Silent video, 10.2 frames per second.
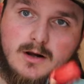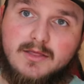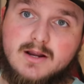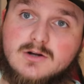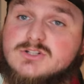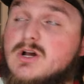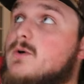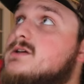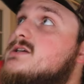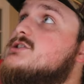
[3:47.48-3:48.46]
on there.
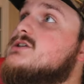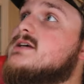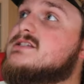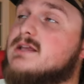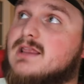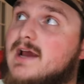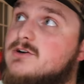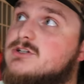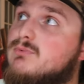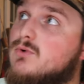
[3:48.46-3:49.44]
So essentially it's a
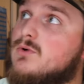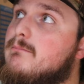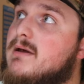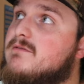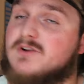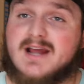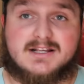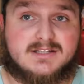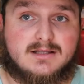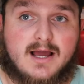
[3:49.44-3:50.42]
lighter spool meant for
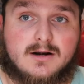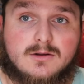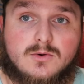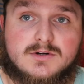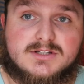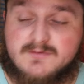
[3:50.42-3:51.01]
casting lighter lures.